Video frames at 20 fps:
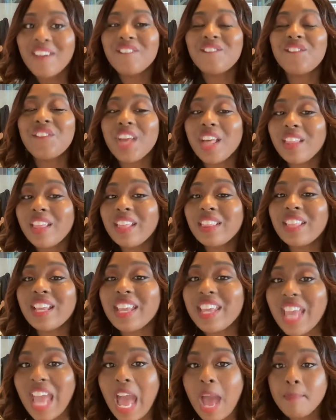Filling the
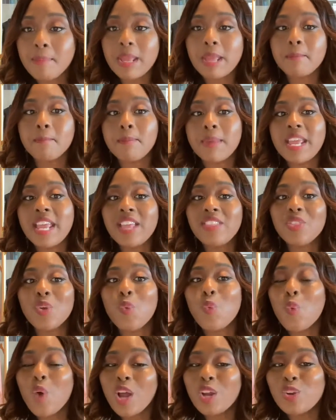gap and being the
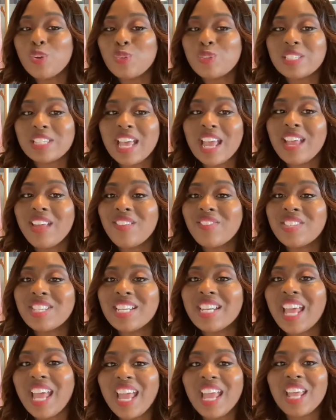one who saves the
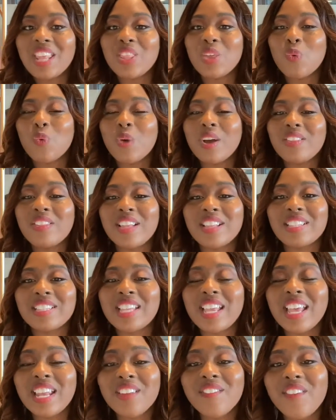day, the one that's
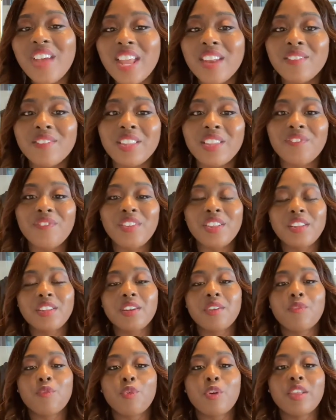innovatively filling
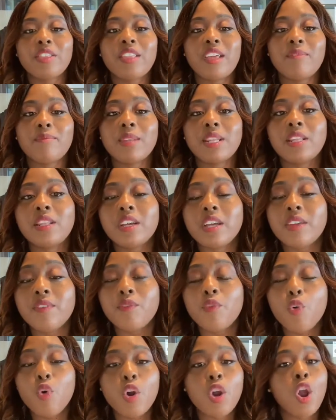a void they've been looking
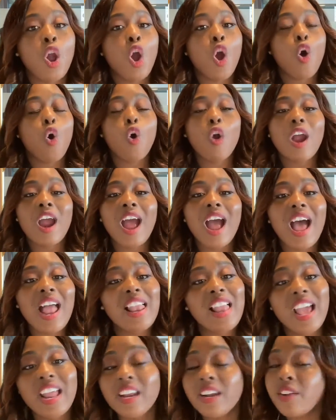for or
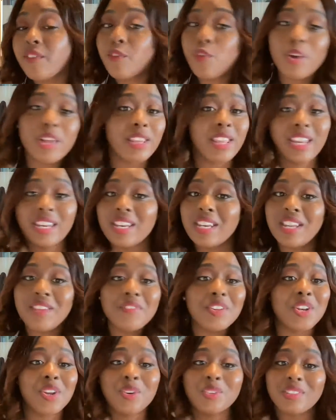highlighting a void they didn't
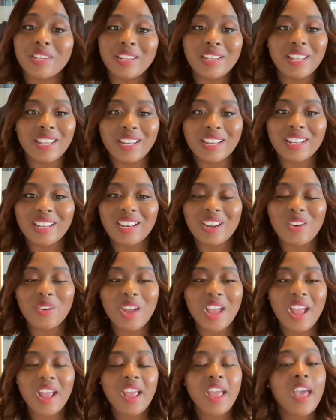even know they needed.
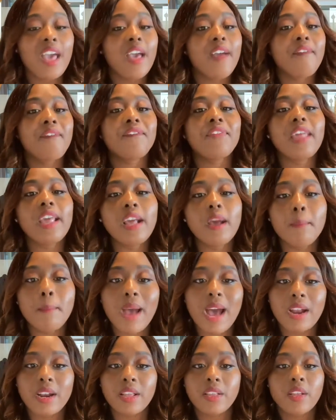Okay? Think
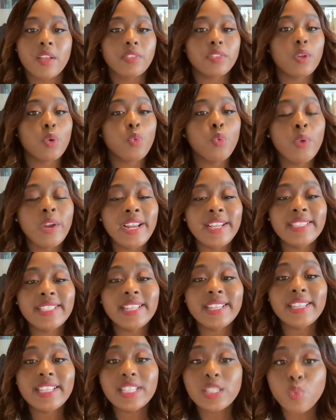about it. The
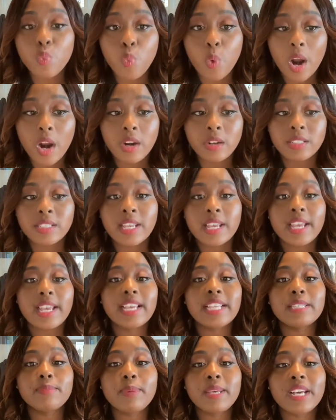reason this works
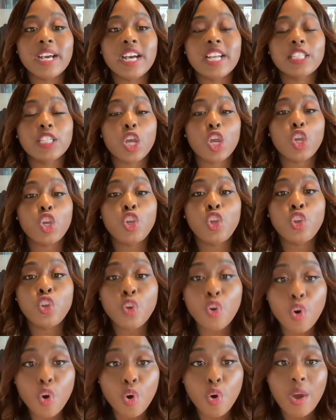is because
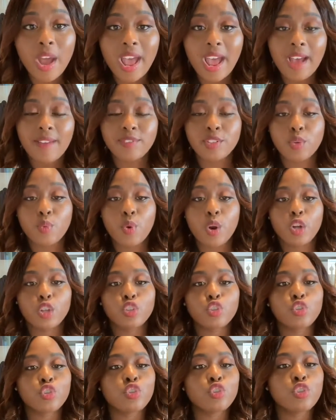you'll have to work
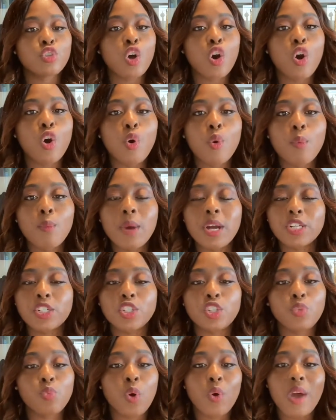so much.
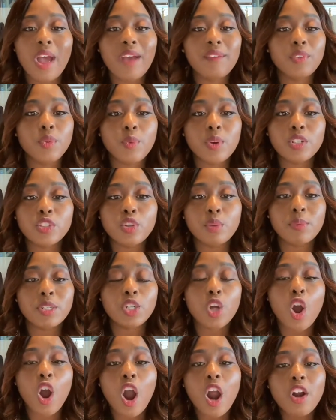You won't have to work so much
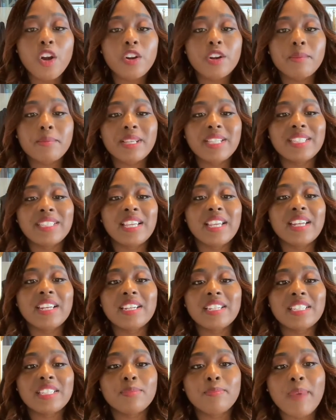harder to be seen in
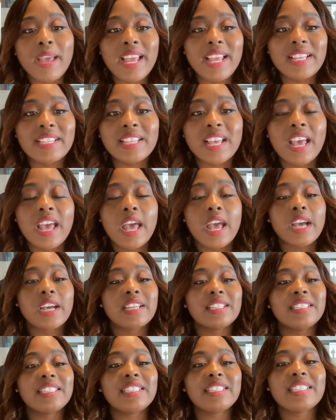a space
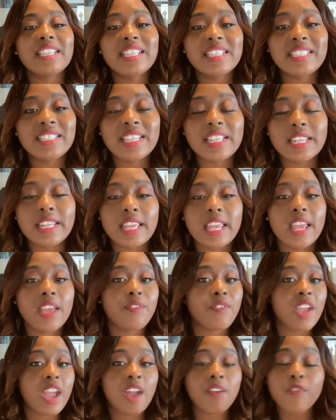consistently if
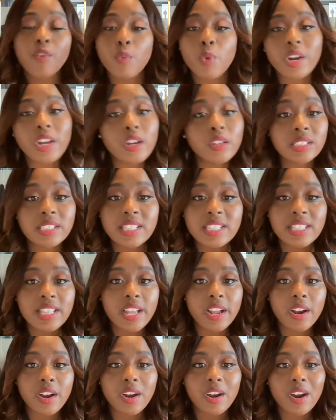everyone else is
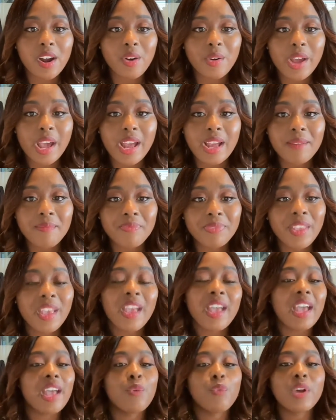there, okay?
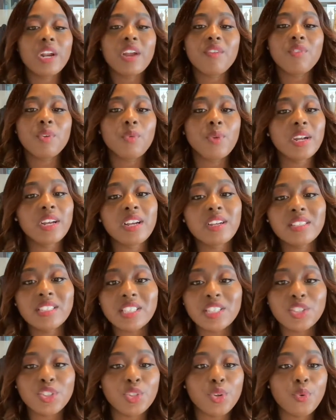And what everyone else
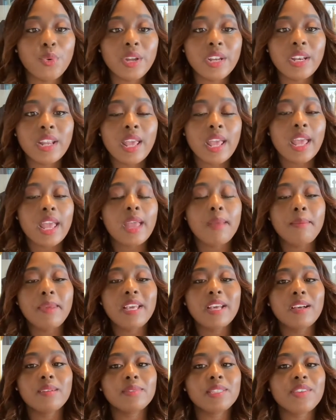is doing, it
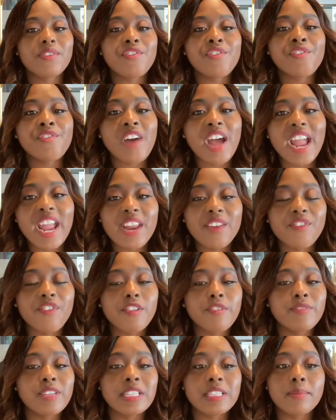becomes a fight
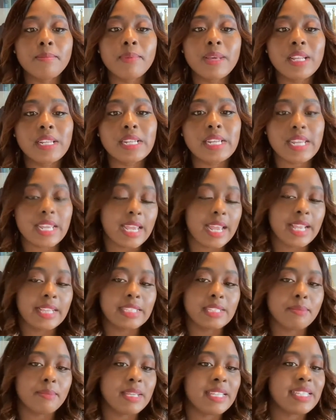for visibility and
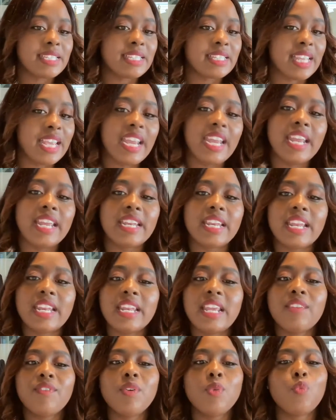to be seen. And
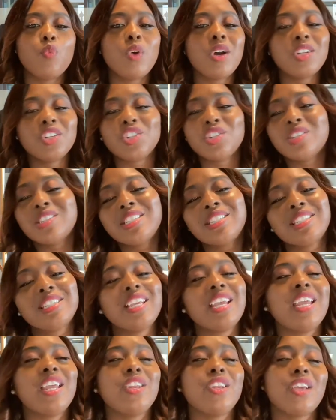even once you're
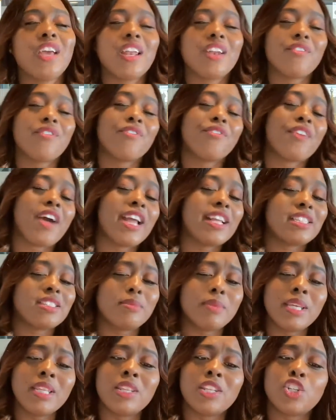seen, you got to fight to
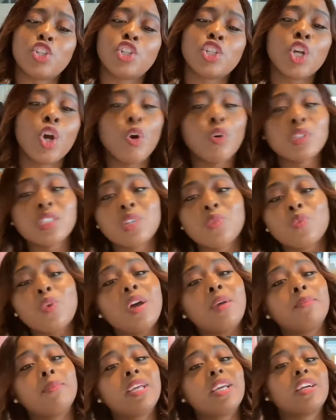be the chosen
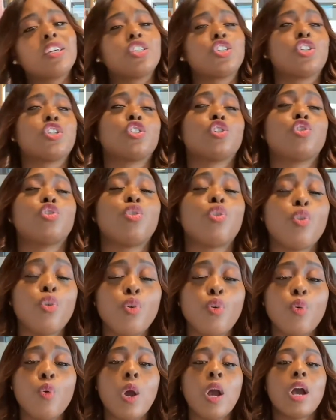one because you're
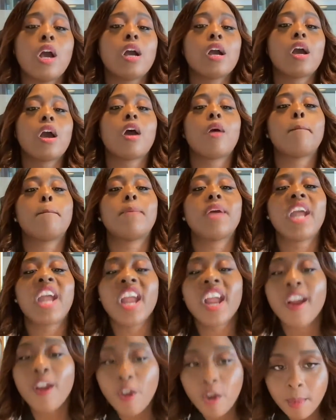too
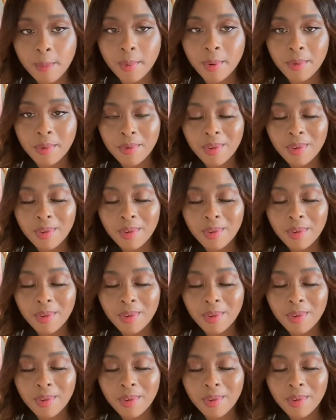comparable.